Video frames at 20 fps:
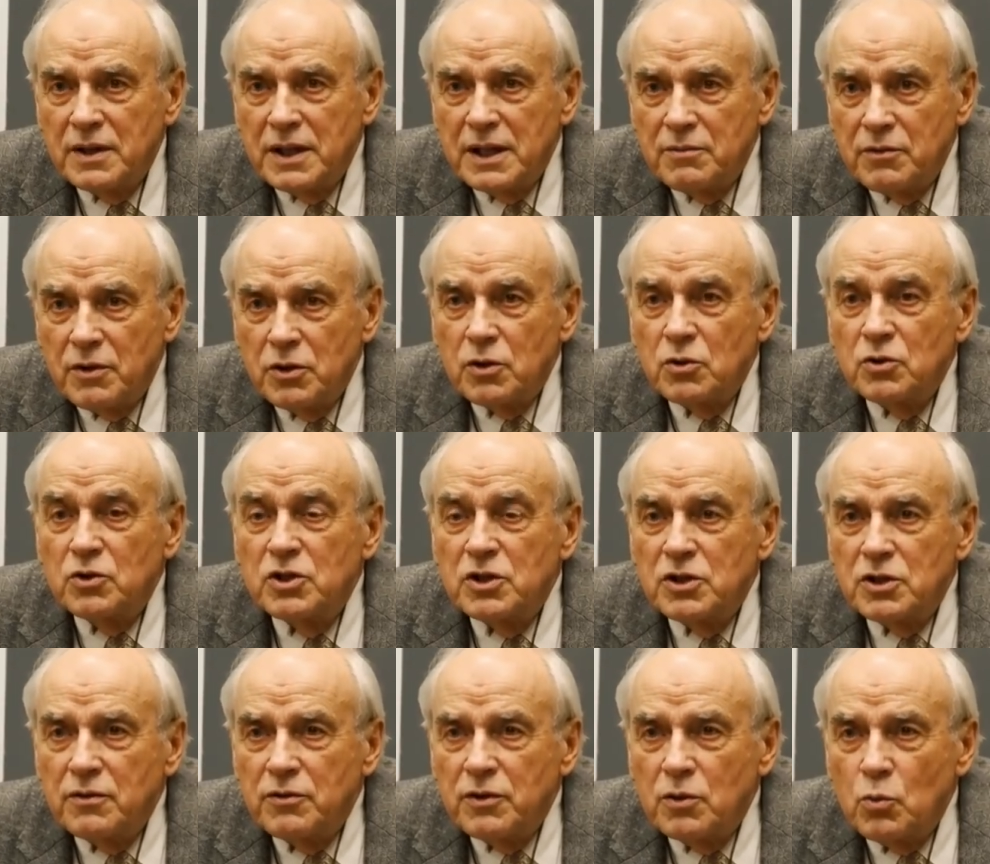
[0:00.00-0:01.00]

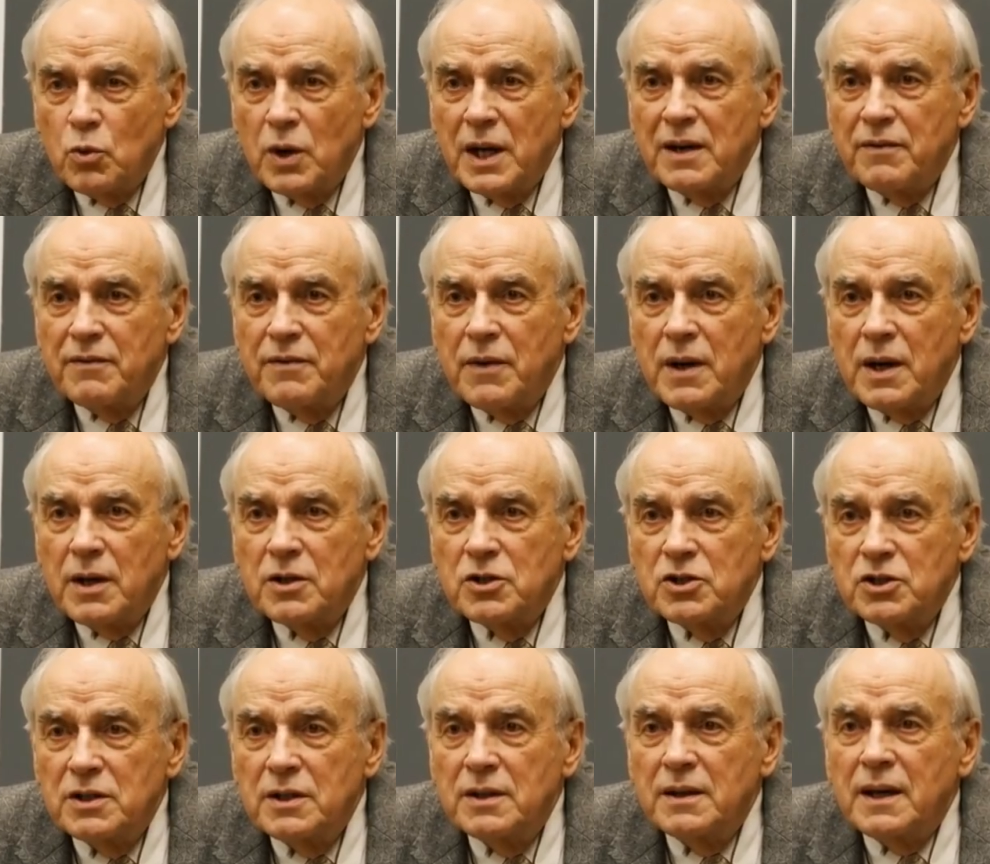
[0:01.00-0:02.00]
evolution of the wave
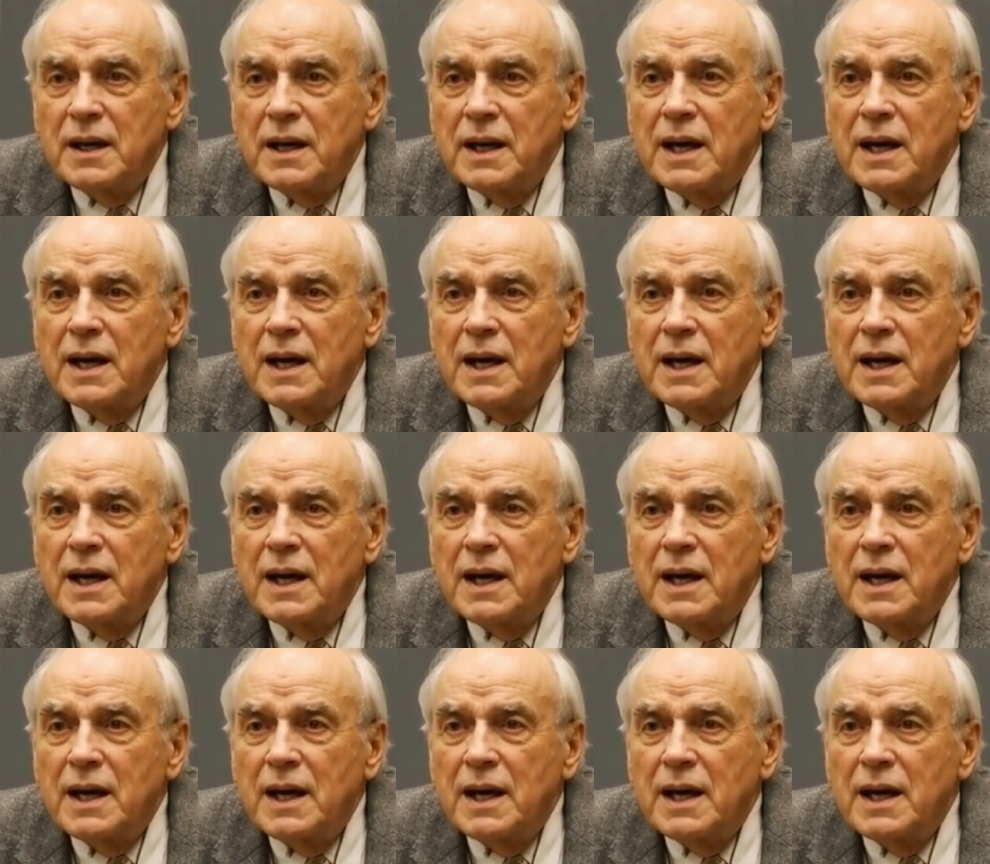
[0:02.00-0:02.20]
function